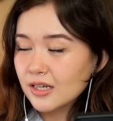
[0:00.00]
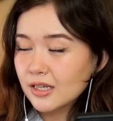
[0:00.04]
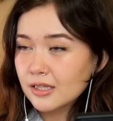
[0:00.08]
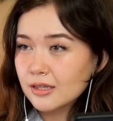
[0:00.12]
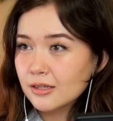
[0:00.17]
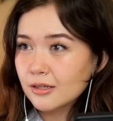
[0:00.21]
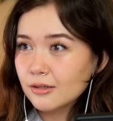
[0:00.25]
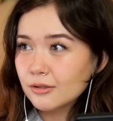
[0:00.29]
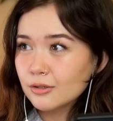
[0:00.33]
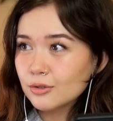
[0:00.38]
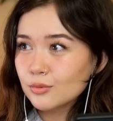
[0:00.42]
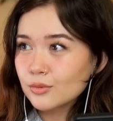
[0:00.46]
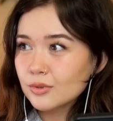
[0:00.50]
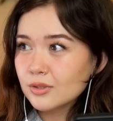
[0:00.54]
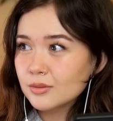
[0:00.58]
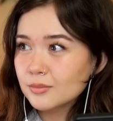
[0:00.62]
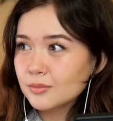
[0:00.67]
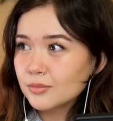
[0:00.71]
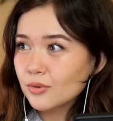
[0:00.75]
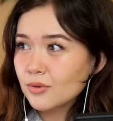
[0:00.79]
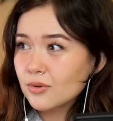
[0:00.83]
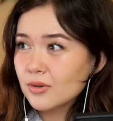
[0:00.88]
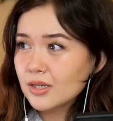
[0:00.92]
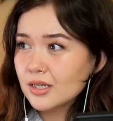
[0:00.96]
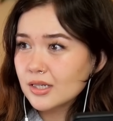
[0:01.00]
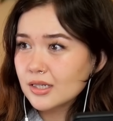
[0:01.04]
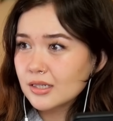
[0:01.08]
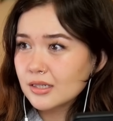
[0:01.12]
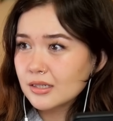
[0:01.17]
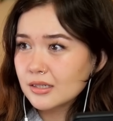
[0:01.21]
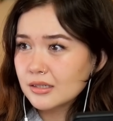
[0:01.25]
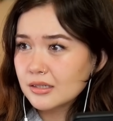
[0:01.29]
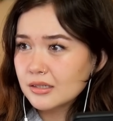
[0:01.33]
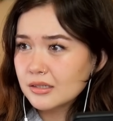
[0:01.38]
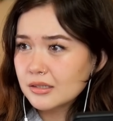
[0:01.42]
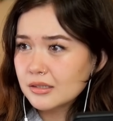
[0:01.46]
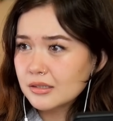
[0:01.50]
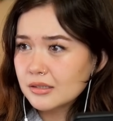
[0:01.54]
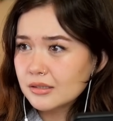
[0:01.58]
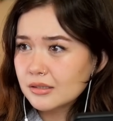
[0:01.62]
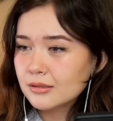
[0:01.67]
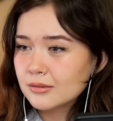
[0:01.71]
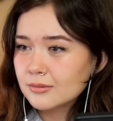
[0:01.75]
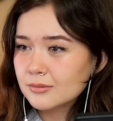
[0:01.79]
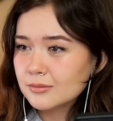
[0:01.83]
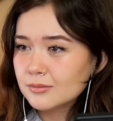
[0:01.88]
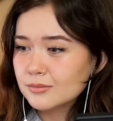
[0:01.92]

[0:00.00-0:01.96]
I thought you were a boy.